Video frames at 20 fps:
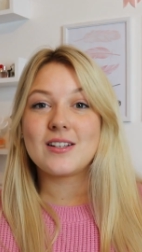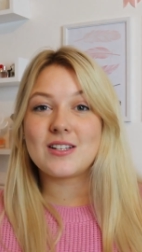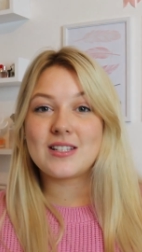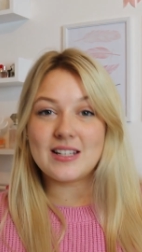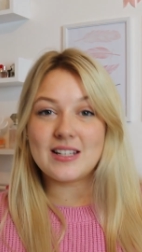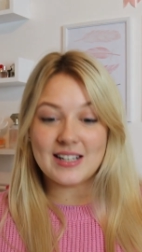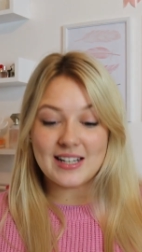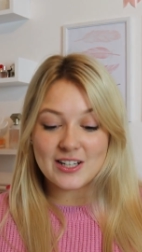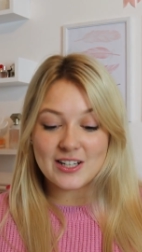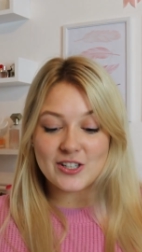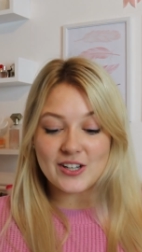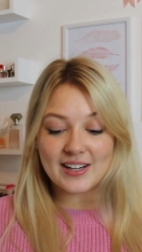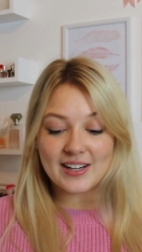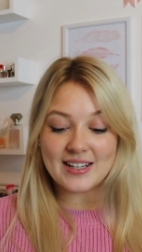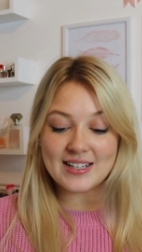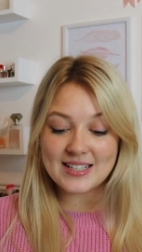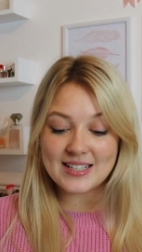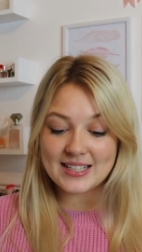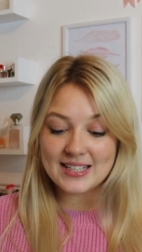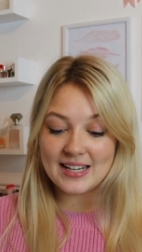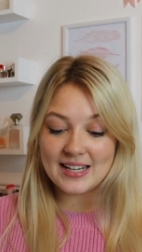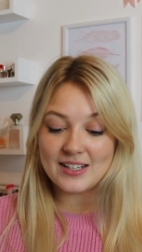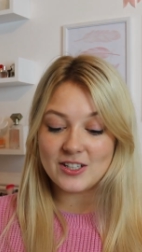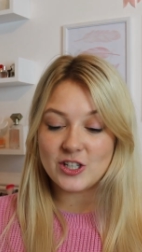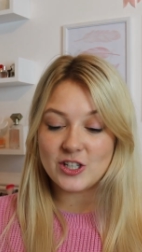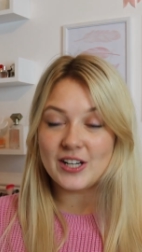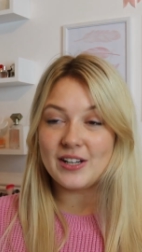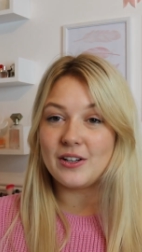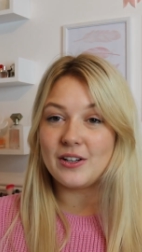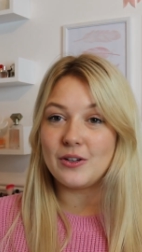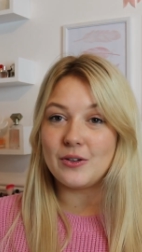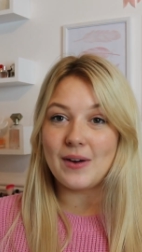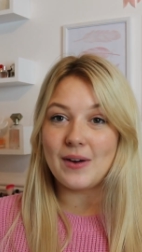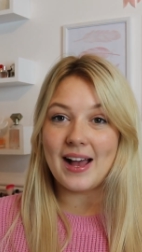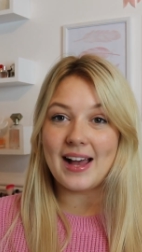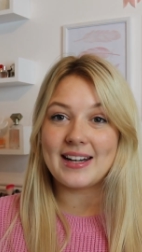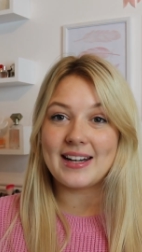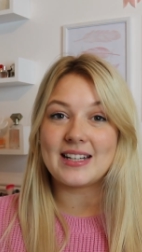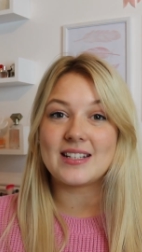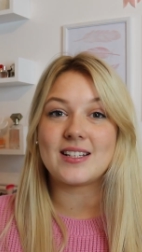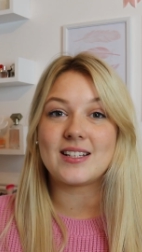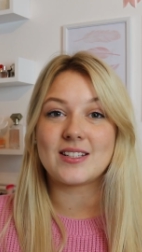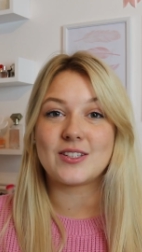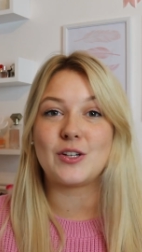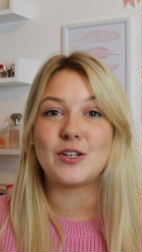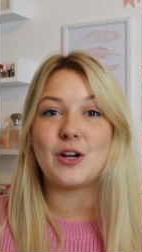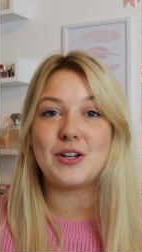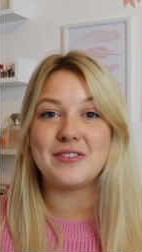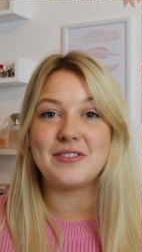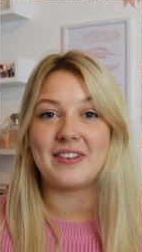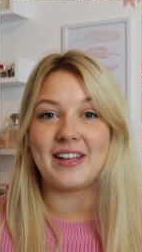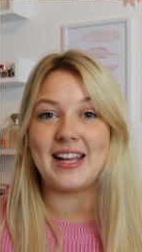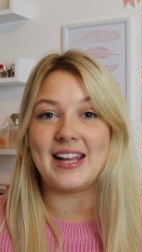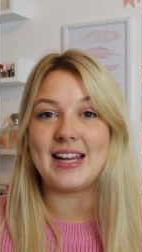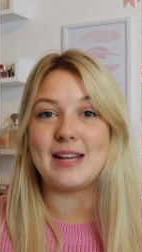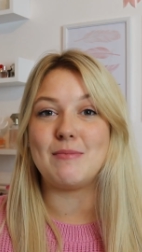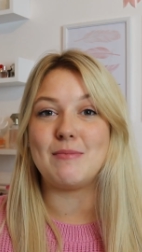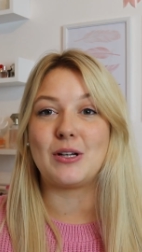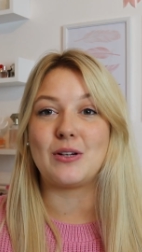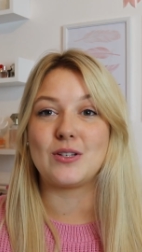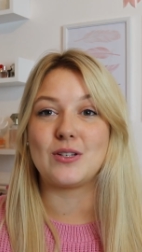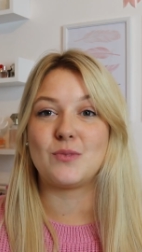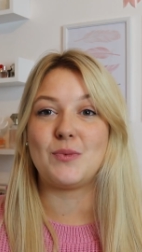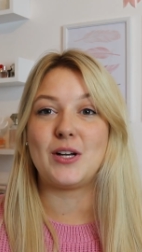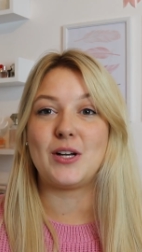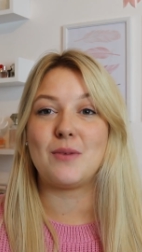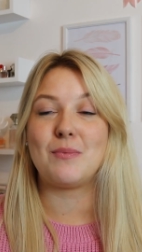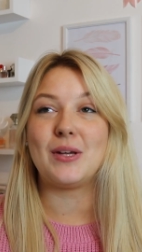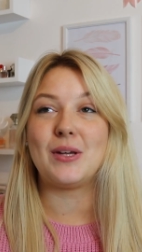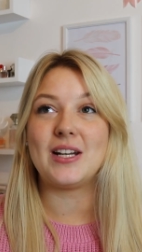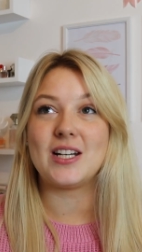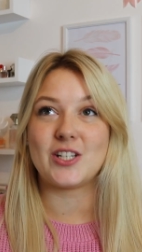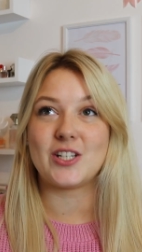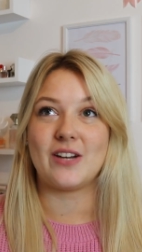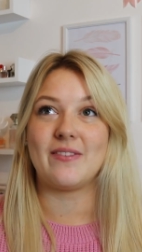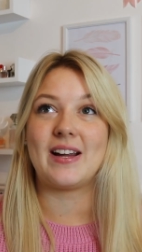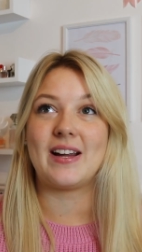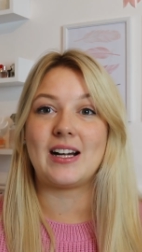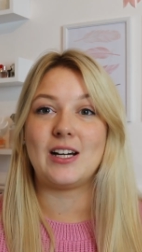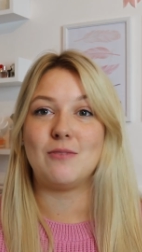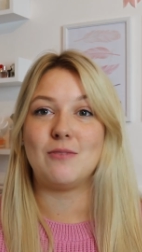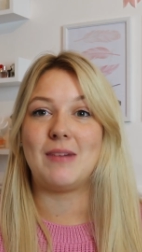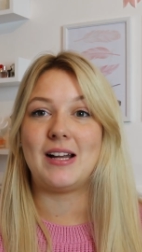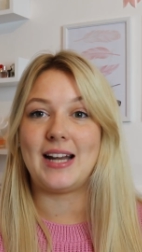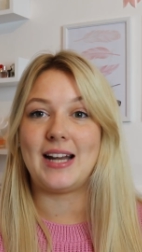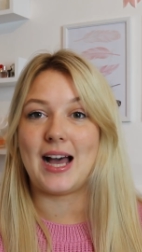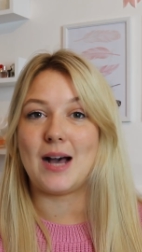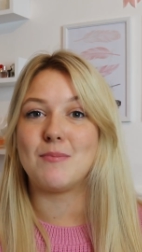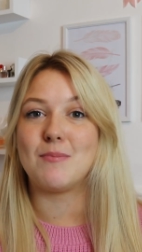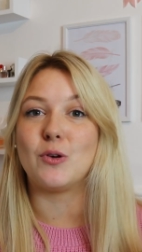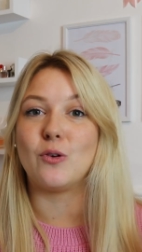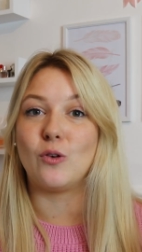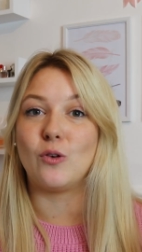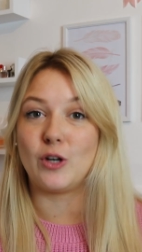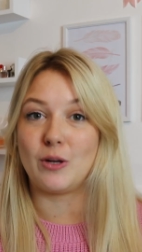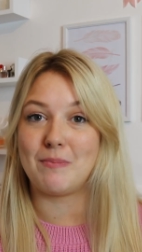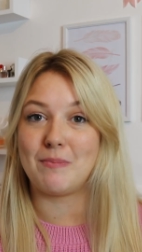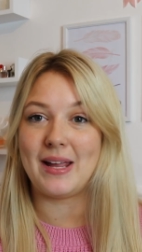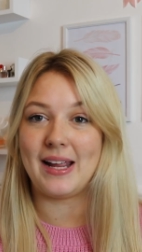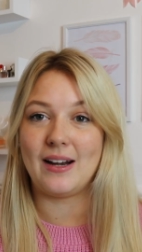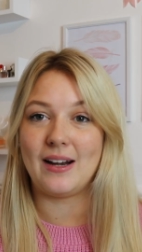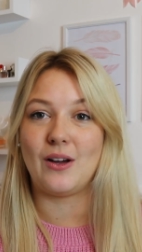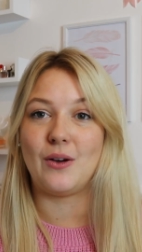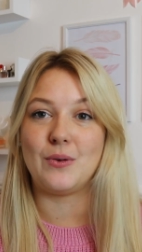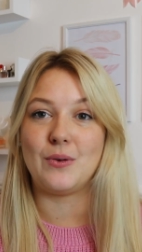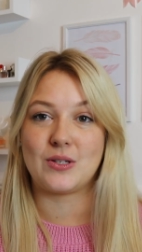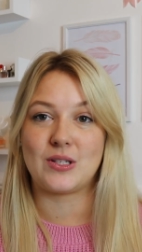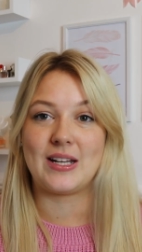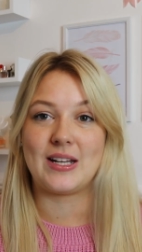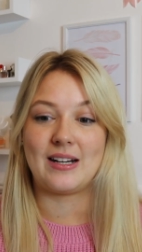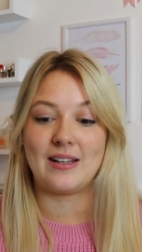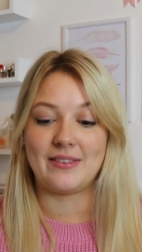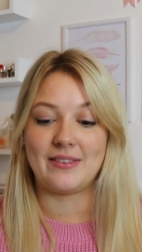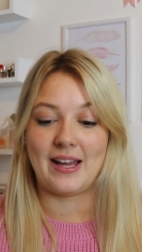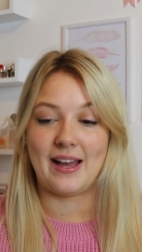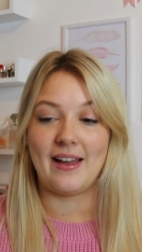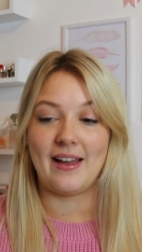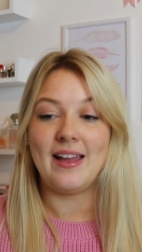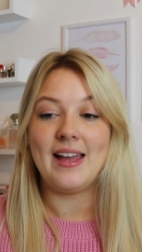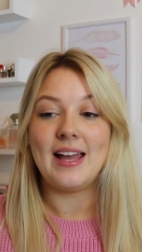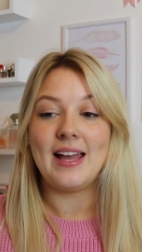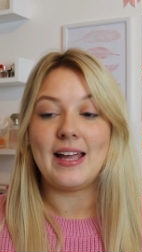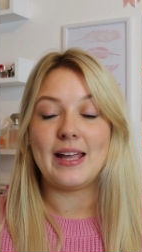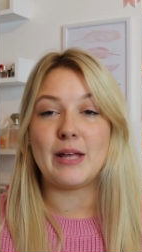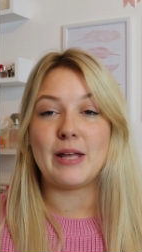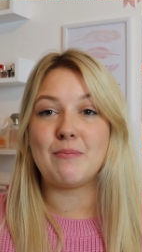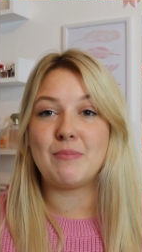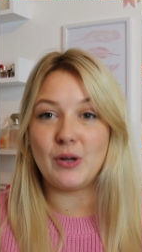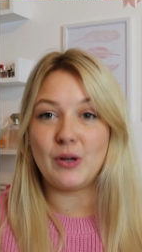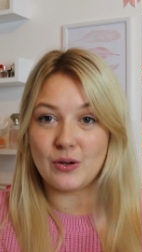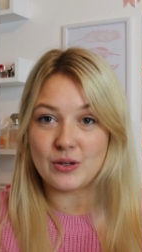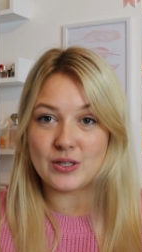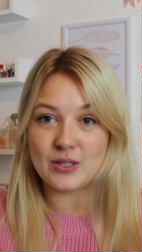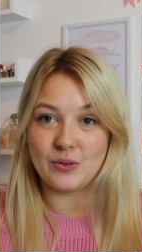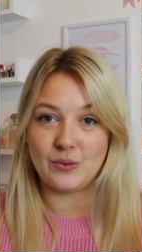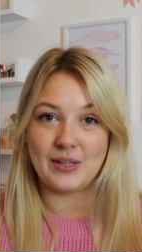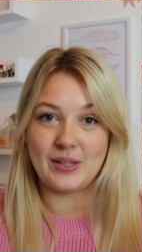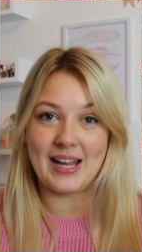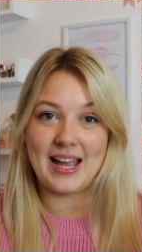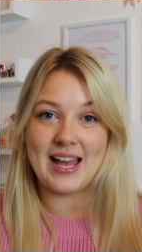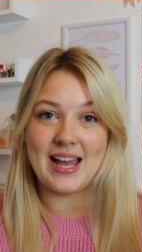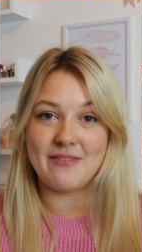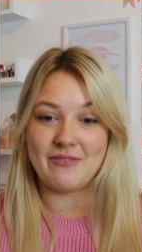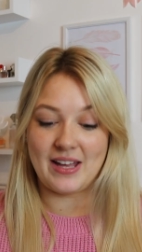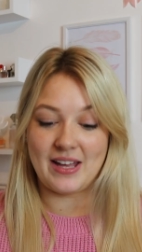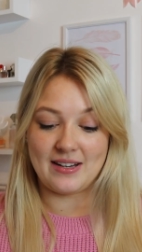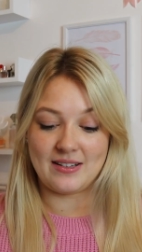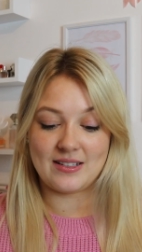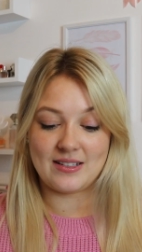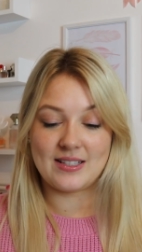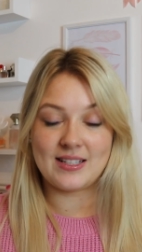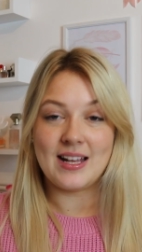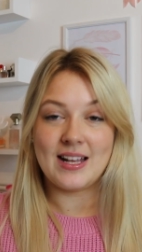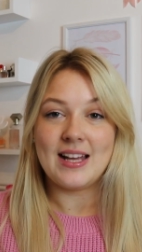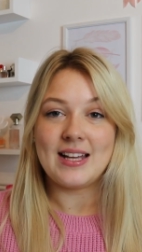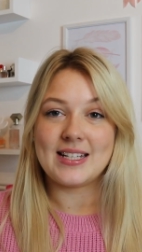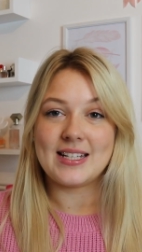because literally I can sit and chill and it doesn't overheat, because when I put it directly on my lap or on a pillow or something like that, it blocks all the air vents.